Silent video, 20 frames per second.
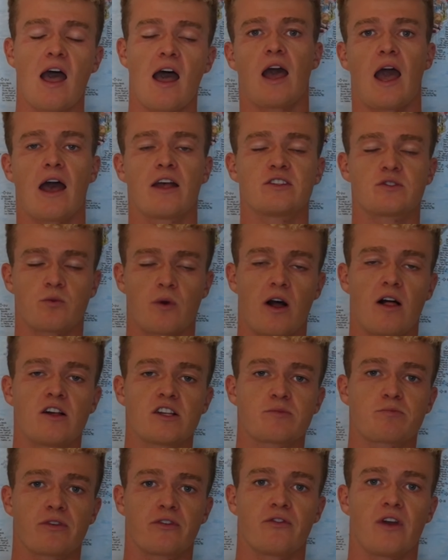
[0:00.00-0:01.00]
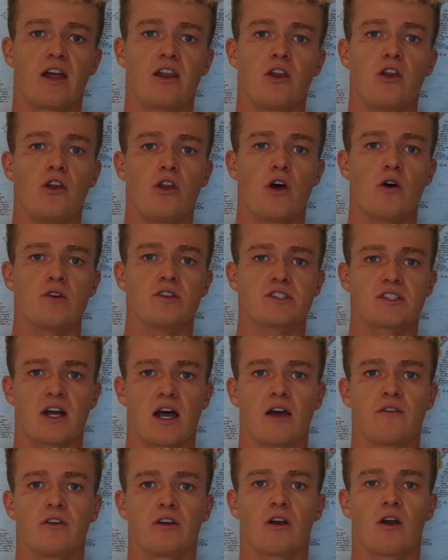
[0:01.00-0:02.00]
as well as prevent
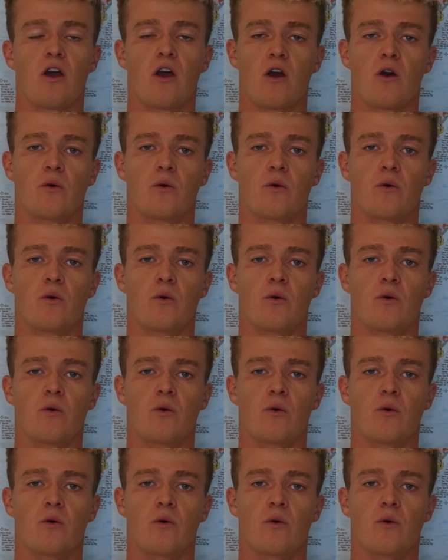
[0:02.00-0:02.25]
nosediving,